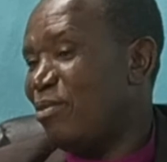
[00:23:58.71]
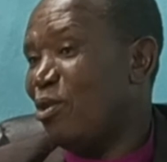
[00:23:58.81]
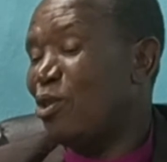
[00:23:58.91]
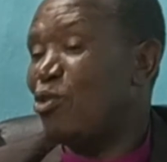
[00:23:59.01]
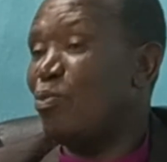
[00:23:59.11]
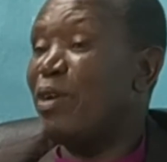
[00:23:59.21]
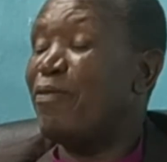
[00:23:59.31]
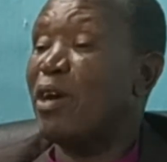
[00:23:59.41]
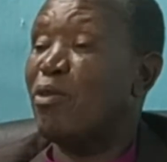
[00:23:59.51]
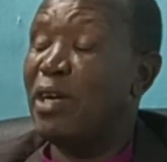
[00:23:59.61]
Because you pray
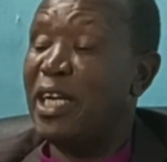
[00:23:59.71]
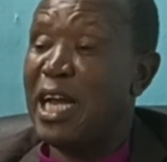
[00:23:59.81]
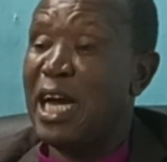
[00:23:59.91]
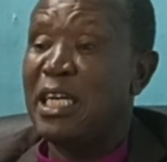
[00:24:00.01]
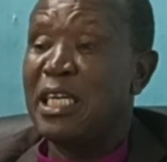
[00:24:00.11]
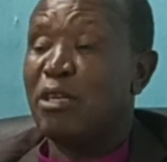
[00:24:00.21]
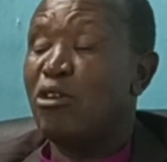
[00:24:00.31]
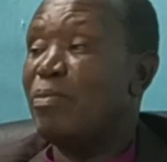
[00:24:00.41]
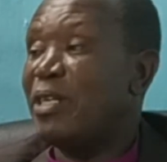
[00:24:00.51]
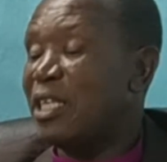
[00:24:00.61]
for a good leader,
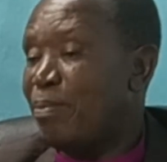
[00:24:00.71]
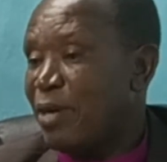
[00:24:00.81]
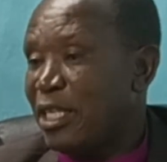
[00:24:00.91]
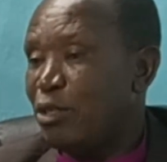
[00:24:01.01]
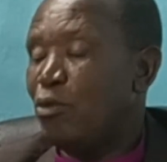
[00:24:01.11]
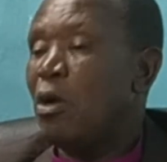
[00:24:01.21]
God may surprise you.